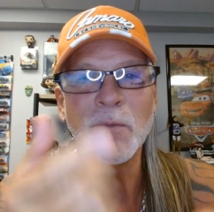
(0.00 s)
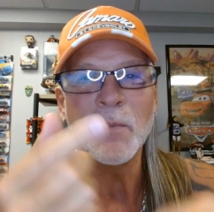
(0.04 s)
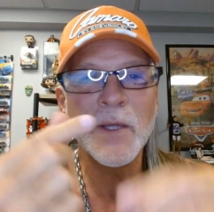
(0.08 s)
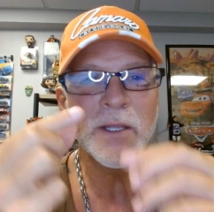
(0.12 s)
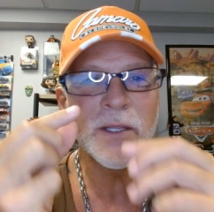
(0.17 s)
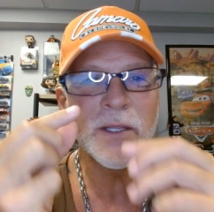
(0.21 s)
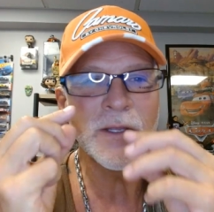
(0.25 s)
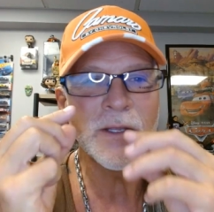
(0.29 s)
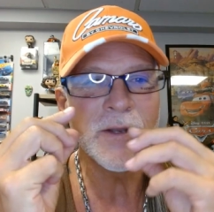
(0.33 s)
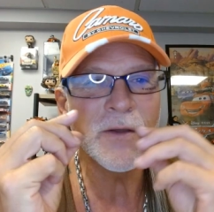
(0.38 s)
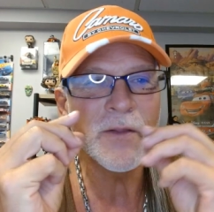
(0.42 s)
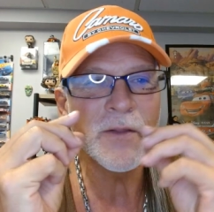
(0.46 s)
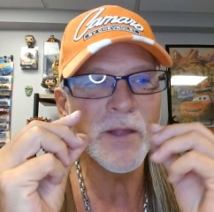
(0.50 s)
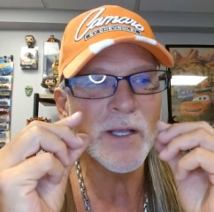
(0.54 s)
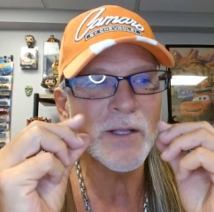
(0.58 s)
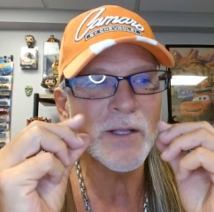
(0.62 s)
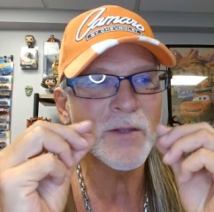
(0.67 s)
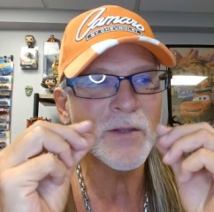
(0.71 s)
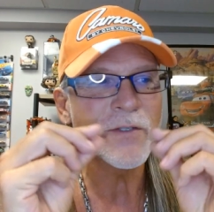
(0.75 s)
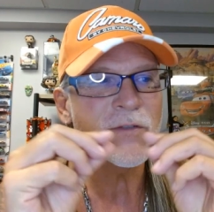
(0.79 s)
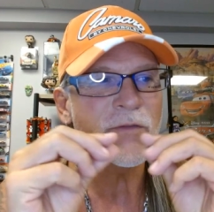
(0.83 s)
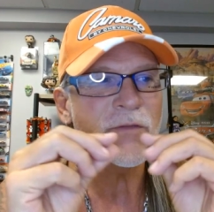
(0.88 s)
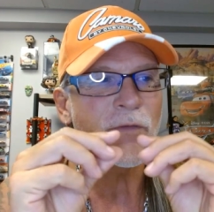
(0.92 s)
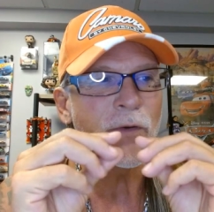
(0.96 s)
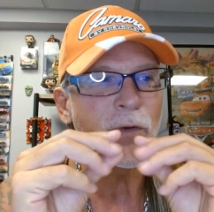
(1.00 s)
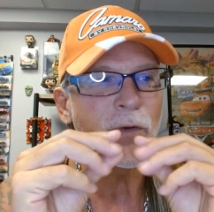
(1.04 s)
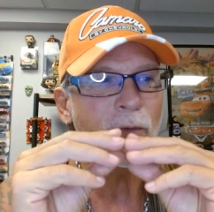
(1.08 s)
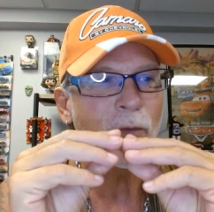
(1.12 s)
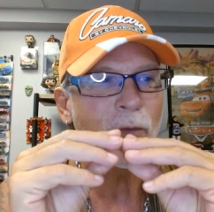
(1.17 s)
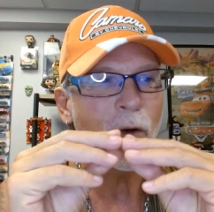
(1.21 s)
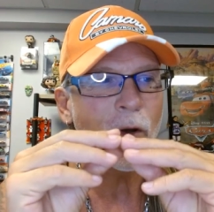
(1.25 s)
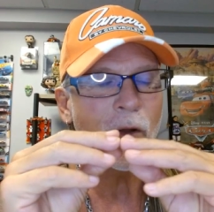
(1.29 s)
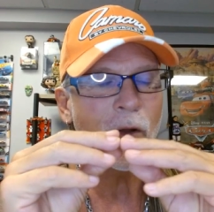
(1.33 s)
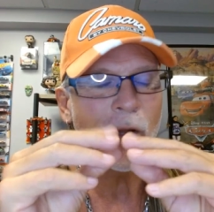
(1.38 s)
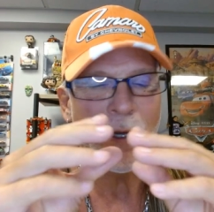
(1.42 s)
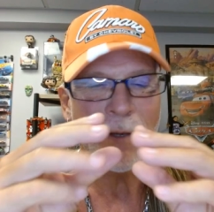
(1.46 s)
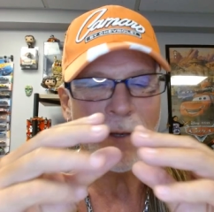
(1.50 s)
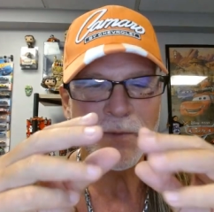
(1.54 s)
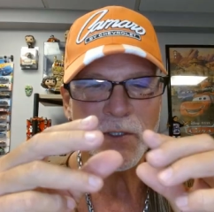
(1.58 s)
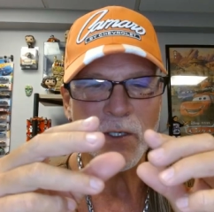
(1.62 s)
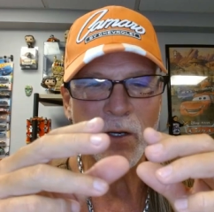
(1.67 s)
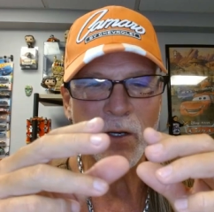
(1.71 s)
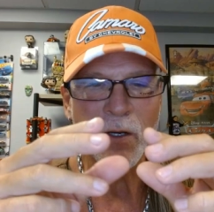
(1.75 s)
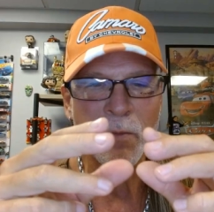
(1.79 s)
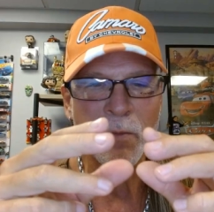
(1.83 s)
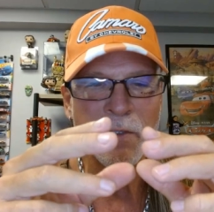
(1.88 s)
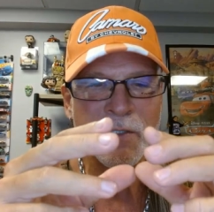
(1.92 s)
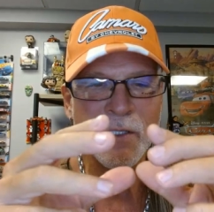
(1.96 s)
But you know, like those fruit roll-ups, it
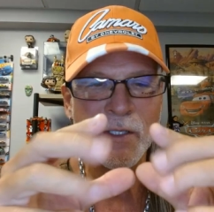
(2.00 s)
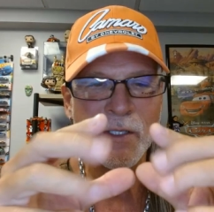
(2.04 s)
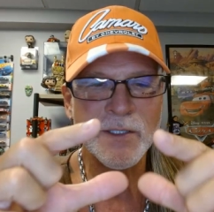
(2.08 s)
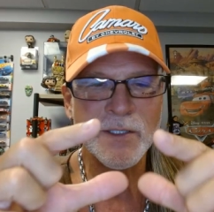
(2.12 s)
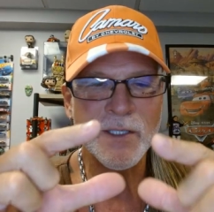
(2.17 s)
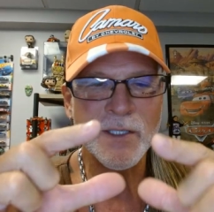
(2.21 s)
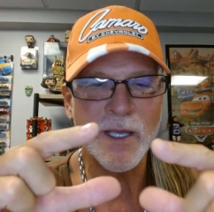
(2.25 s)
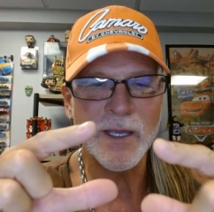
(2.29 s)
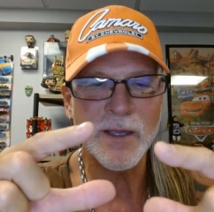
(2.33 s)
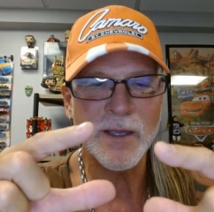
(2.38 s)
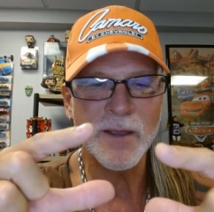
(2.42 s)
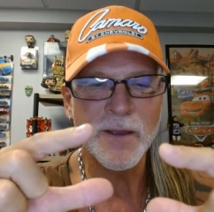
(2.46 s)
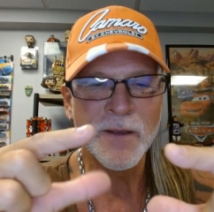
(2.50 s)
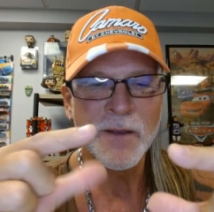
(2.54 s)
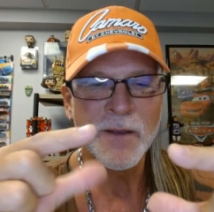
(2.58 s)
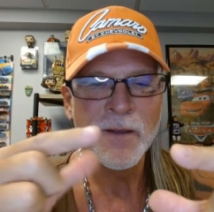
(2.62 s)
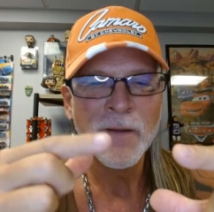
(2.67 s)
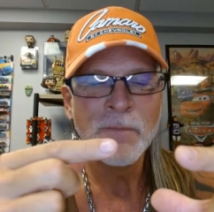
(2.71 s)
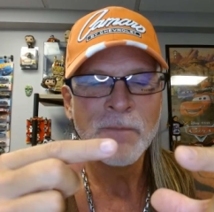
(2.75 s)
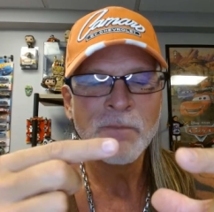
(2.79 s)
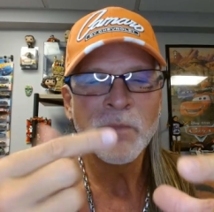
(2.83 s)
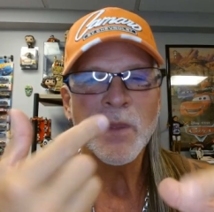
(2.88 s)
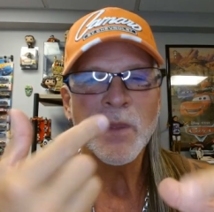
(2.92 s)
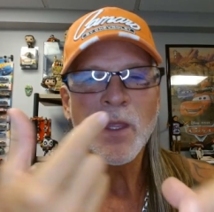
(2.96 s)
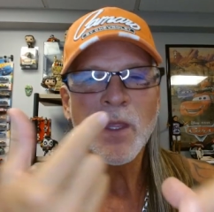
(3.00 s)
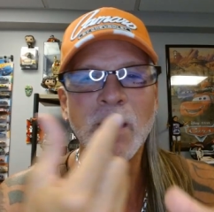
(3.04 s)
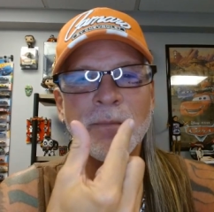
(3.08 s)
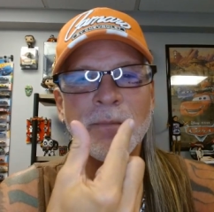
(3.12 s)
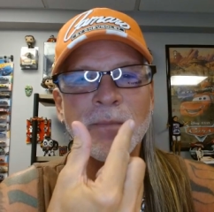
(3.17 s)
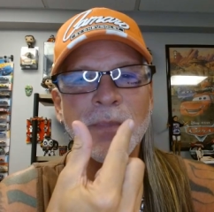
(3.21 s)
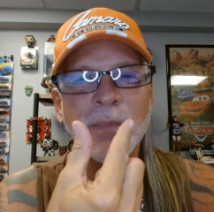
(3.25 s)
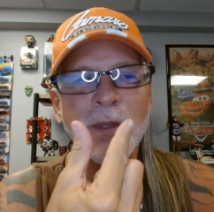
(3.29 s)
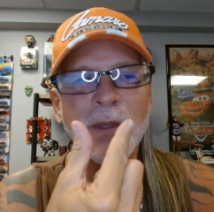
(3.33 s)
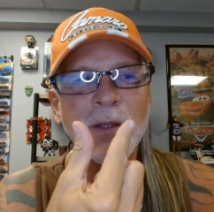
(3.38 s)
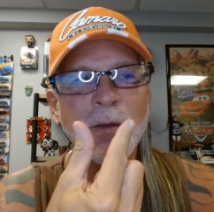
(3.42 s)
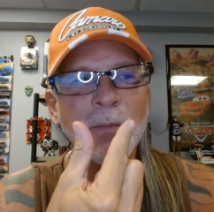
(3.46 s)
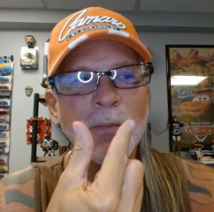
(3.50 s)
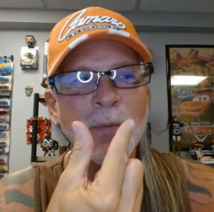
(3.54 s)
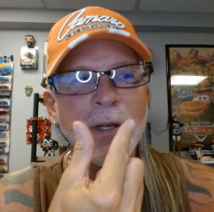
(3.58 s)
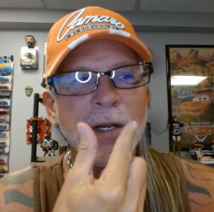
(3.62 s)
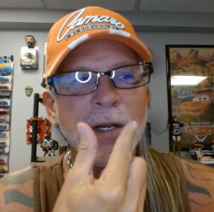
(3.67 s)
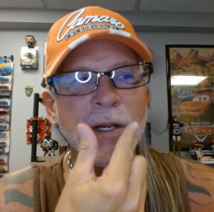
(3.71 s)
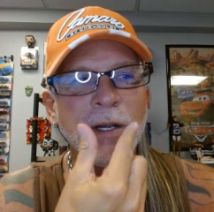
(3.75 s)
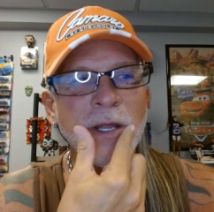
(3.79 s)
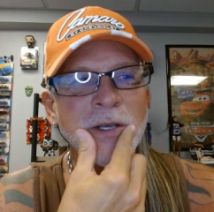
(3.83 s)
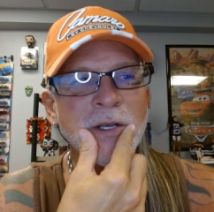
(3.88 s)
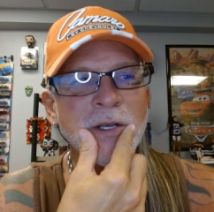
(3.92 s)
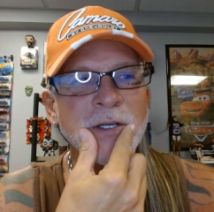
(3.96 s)
almost looks like um, you put
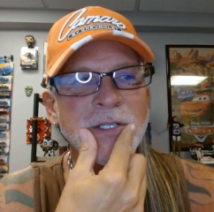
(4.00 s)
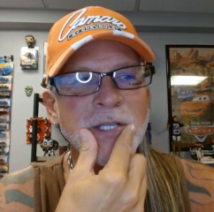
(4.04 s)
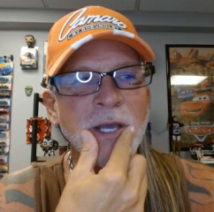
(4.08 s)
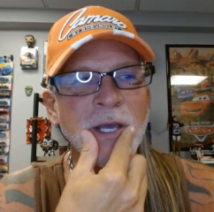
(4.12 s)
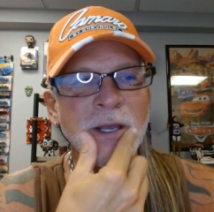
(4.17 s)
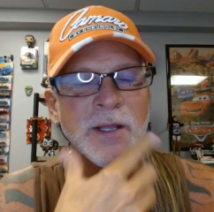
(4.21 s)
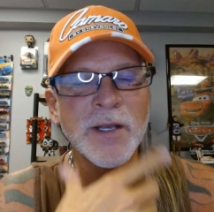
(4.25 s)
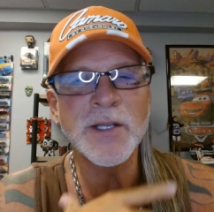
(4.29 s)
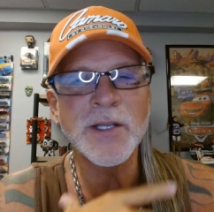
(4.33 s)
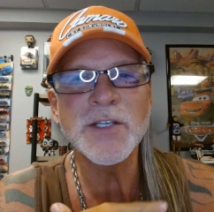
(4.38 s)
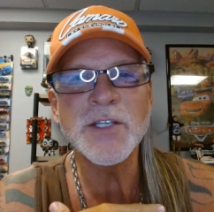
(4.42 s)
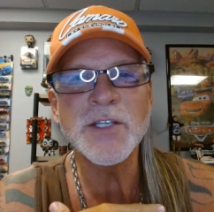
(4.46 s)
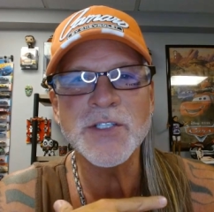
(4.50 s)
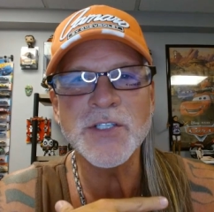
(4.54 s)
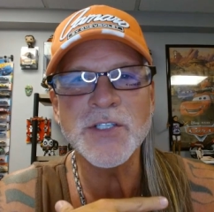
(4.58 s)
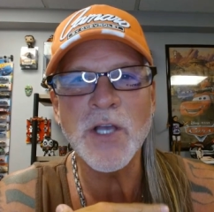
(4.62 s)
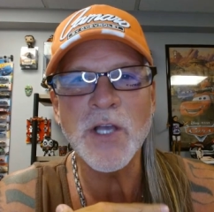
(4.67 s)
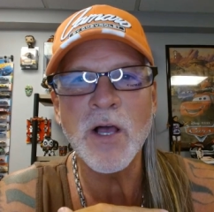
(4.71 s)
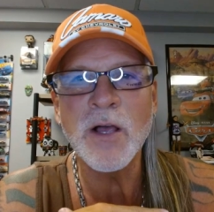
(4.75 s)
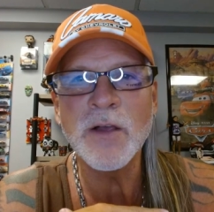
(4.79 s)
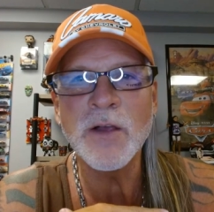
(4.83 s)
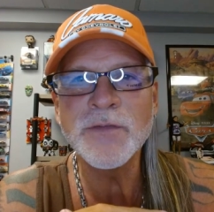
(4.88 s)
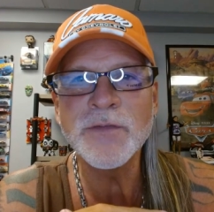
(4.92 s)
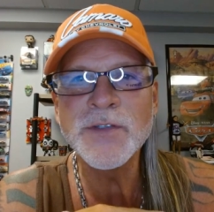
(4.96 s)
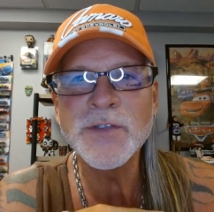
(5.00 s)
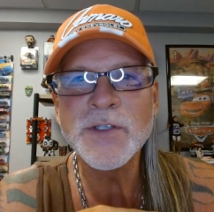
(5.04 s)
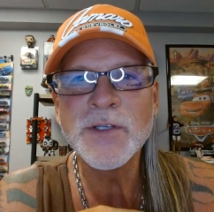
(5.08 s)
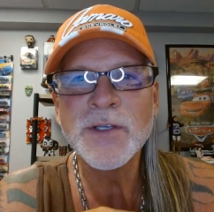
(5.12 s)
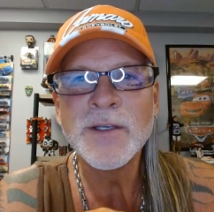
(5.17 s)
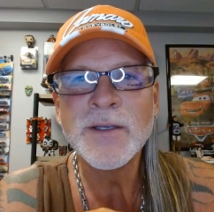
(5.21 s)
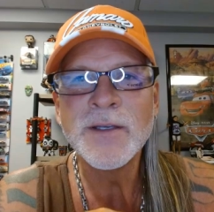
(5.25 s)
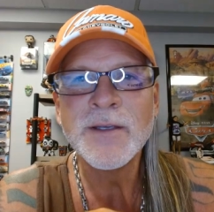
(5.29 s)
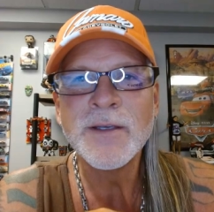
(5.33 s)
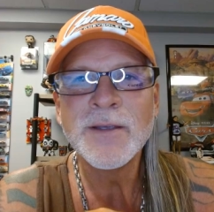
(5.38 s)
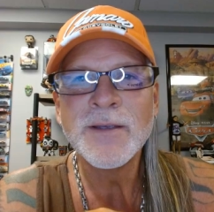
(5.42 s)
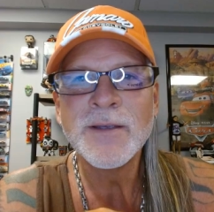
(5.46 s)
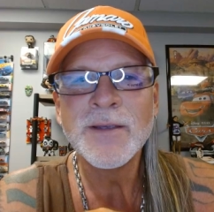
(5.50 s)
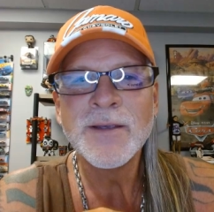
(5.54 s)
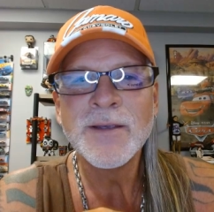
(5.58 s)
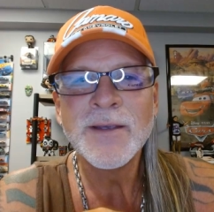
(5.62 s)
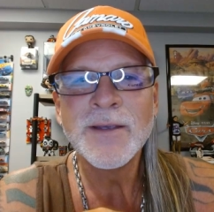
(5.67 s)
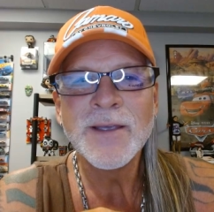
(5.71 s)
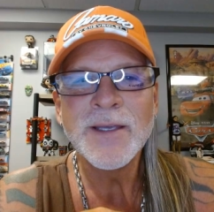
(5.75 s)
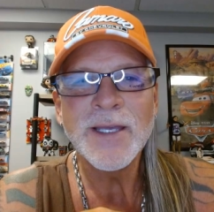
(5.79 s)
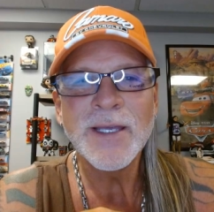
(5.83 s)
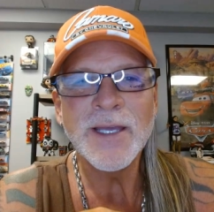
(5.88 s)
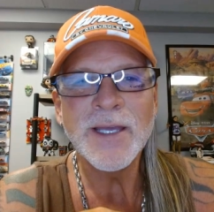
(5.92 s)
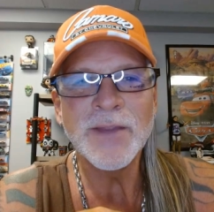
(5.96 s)
it on your tongue and it dissolves,
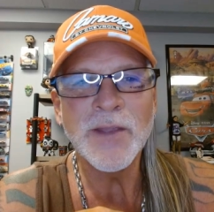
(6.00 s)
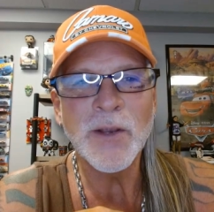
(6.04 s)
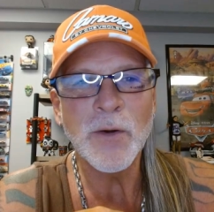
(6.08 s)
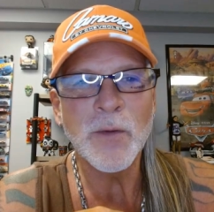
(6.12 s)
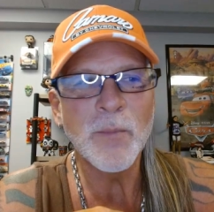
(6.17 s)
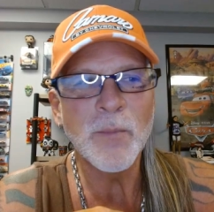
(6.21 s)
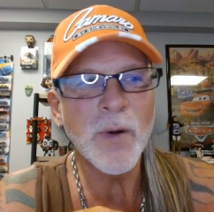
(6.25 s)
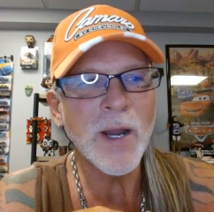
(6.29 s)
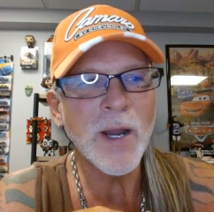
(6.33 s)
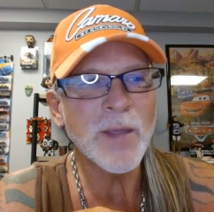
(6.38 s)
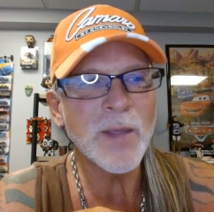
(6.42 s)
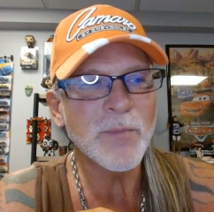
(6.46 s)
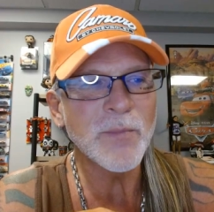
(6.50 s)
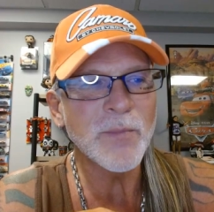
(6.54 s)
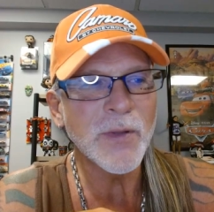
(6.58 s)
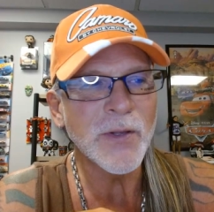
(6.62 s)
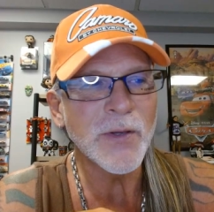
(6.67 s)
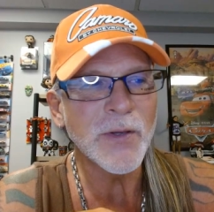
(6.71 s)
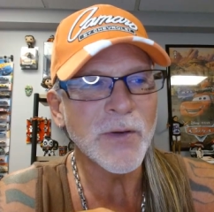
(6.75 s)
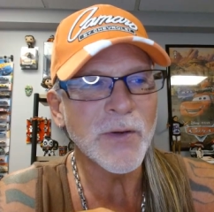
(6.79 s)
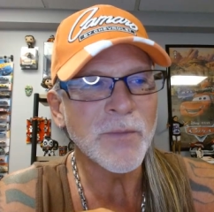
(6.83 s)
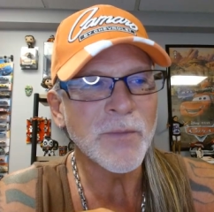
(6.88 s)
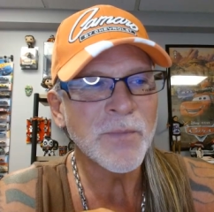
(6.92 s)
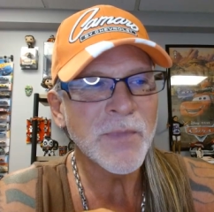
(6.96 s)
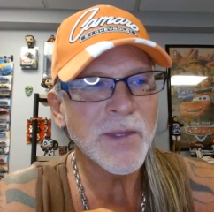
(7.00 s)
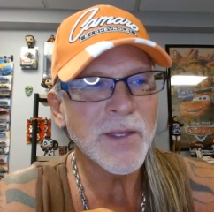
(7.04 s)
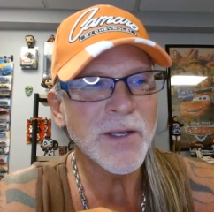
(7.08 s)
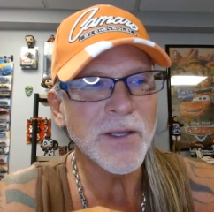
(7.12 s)
and they were bright blue.